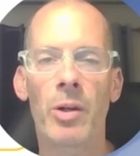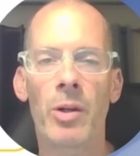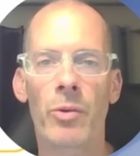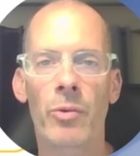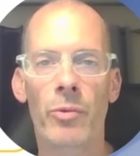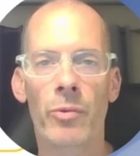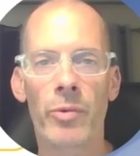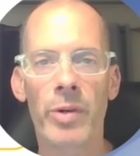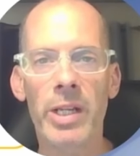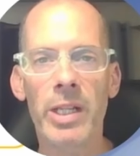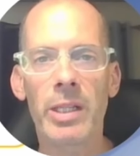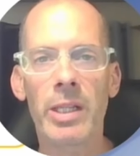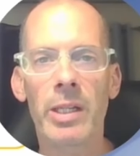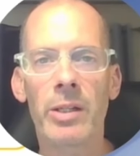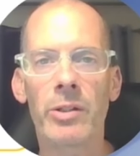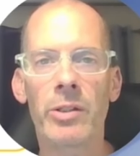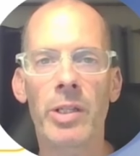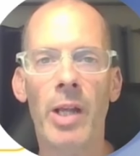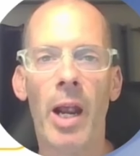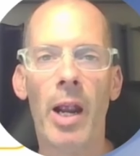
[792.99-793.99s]
read
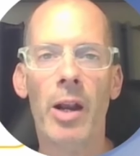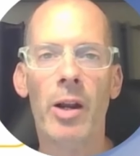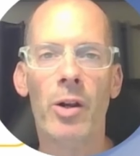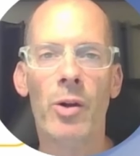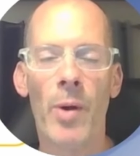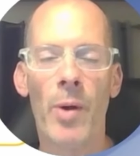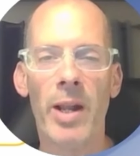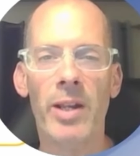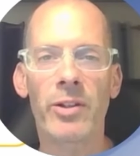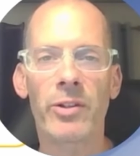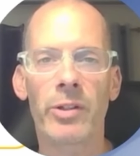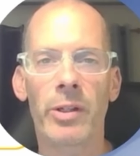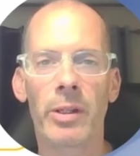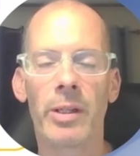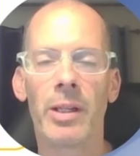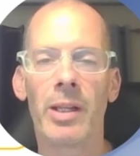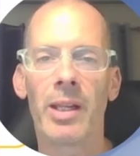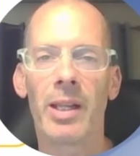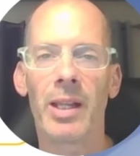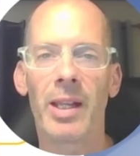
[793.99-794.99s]
the entire
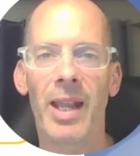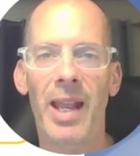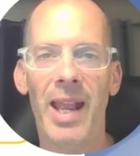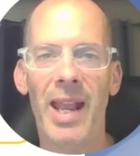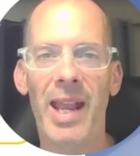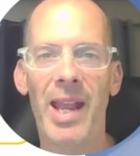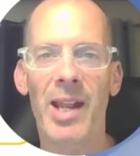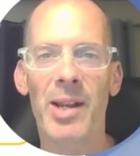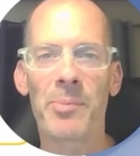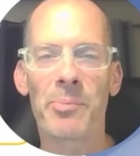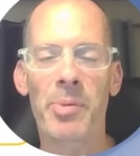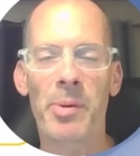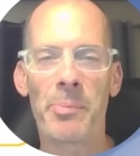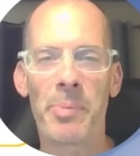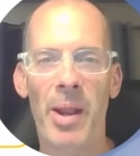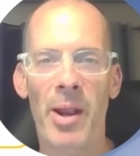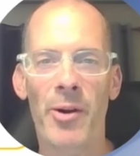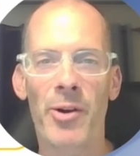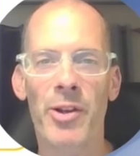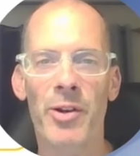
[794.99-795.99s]
question, and
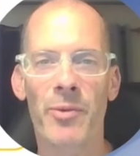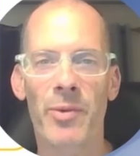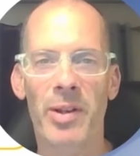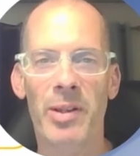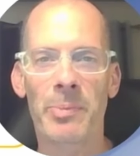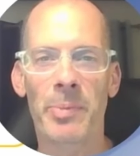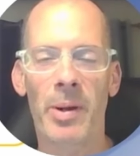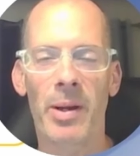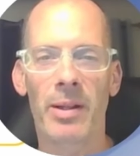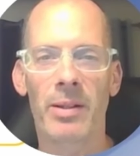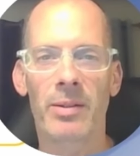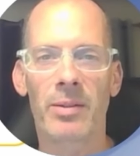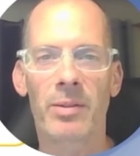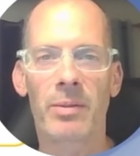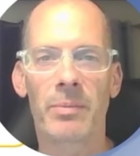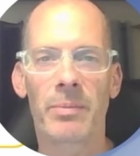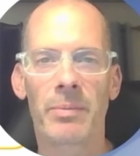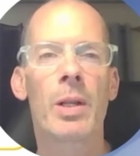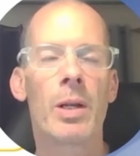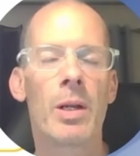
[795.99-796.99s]
prepare your
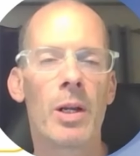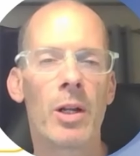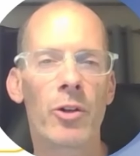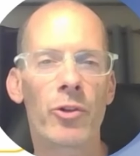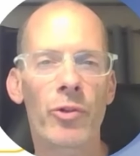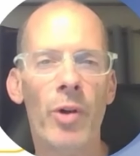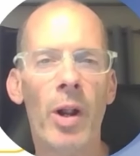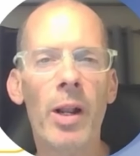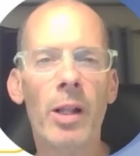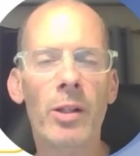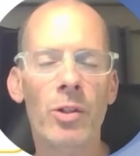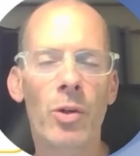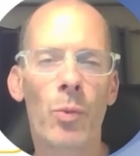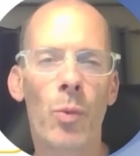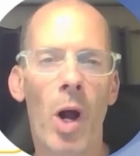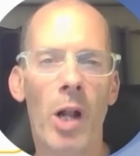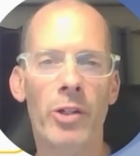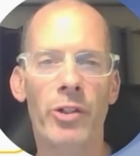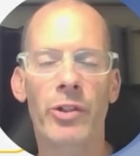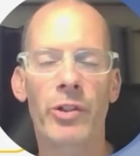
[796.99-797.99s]
response. Try not to
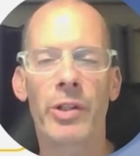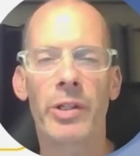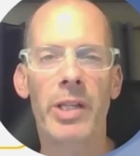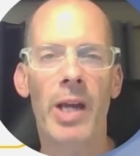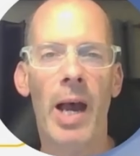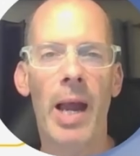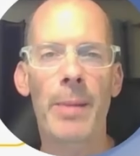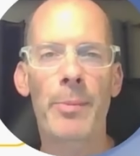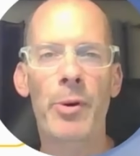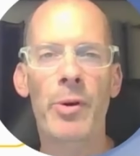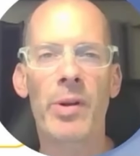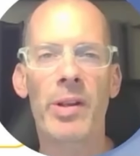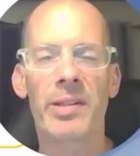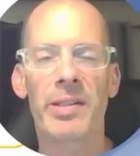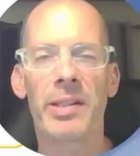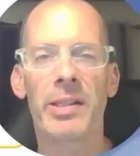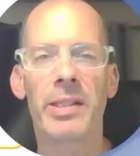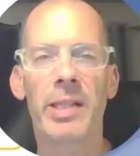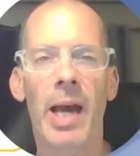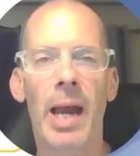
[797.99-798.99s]
watch the timer,
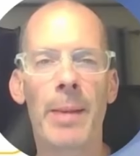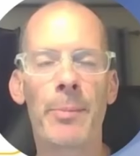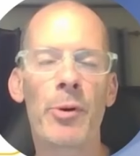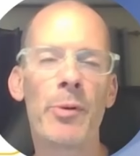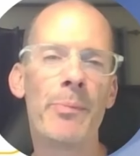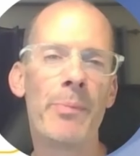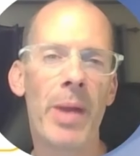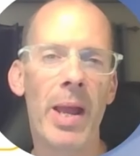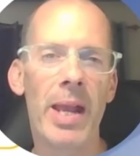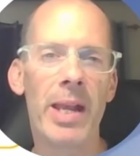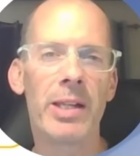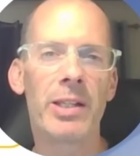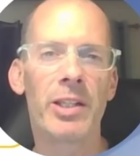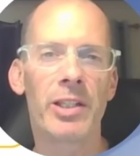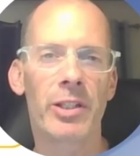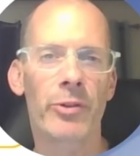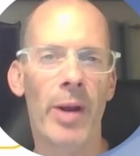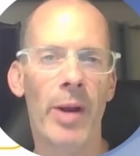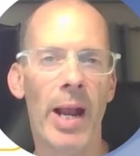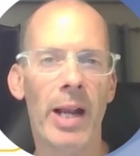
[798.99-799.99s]
as the timer may
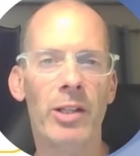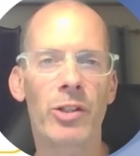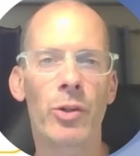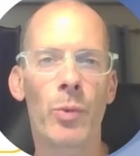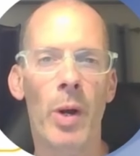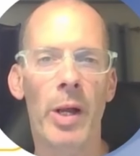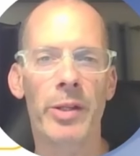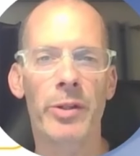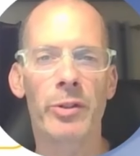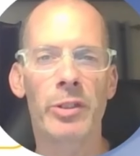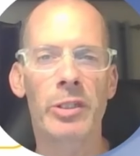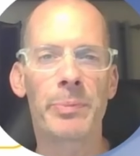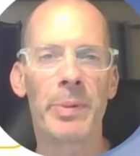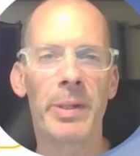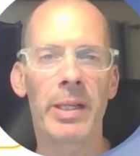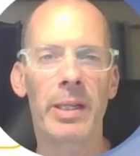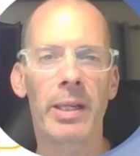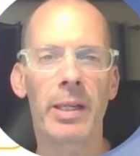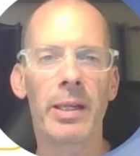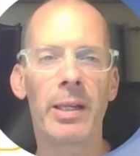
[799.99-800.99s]
distract you while you're
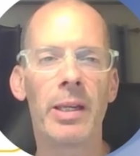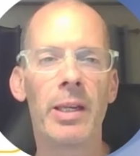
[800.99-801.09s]
speaking.